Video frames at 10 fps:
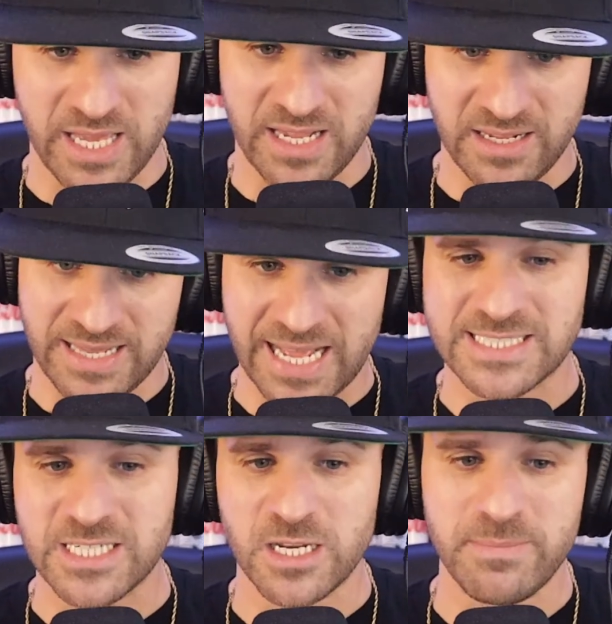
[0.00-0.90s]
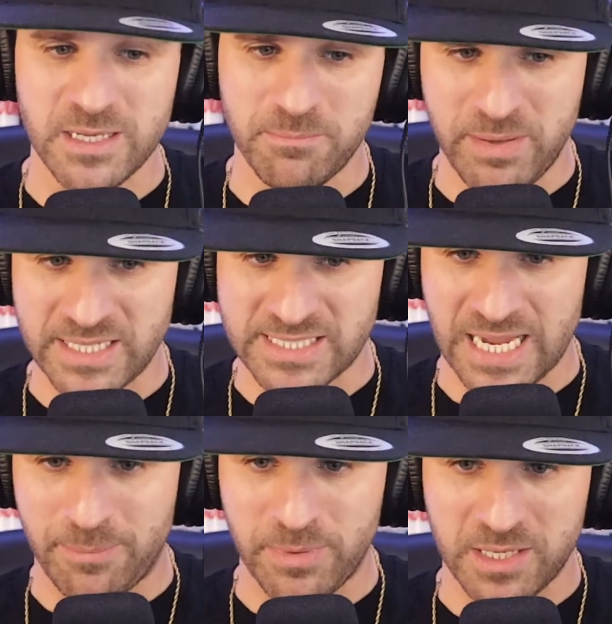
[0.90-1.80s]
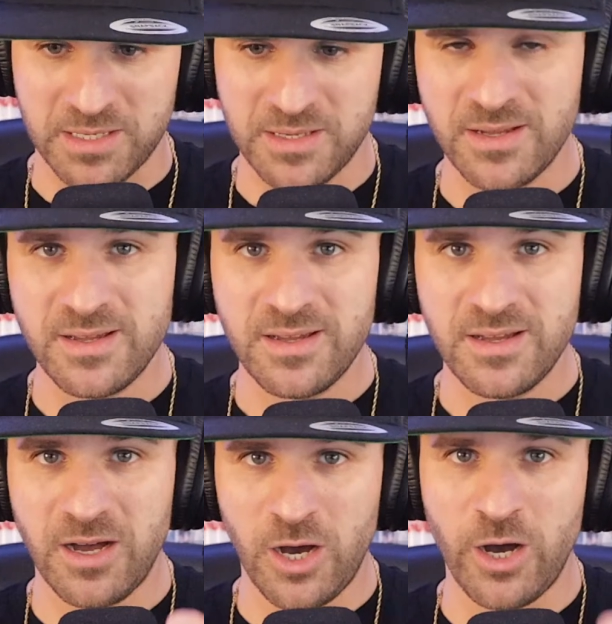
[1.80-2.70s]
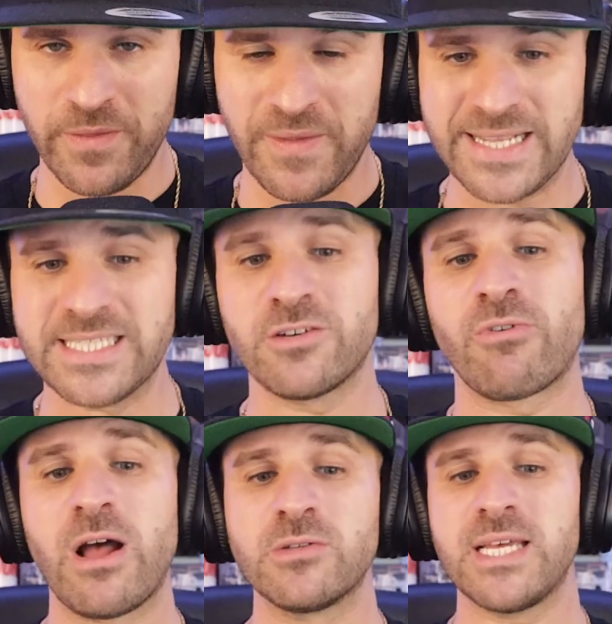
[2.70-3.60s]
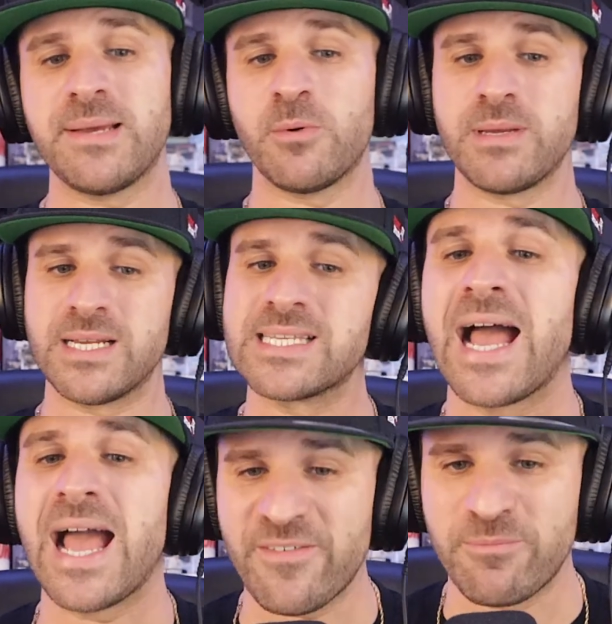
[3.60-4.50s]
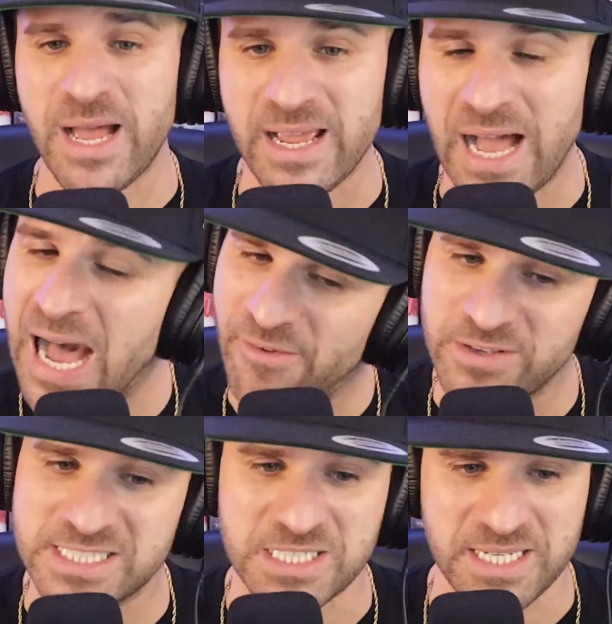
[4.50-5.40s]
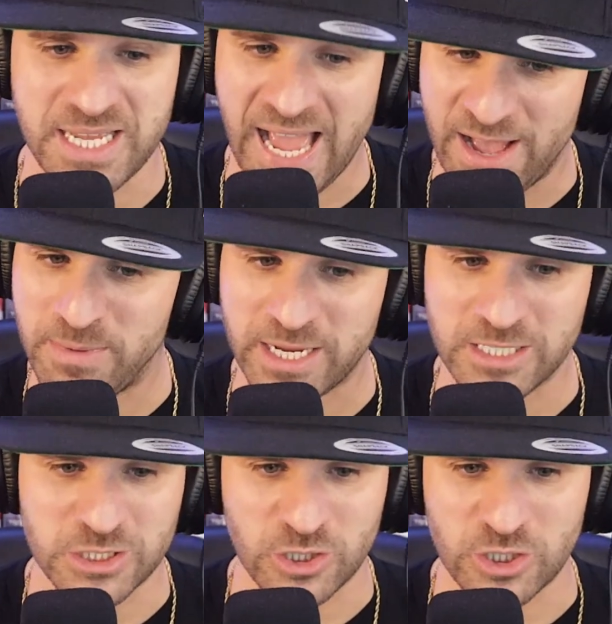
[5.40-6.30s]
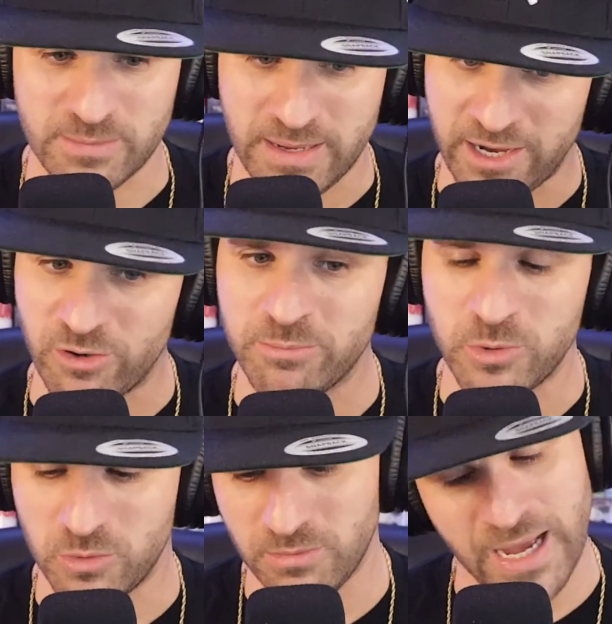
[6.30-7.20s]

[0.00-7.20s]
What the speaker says: King, that's going to be a big topic on Knights at the Round Table, because I have my, obviously, I have my concerns about Aaron Boone.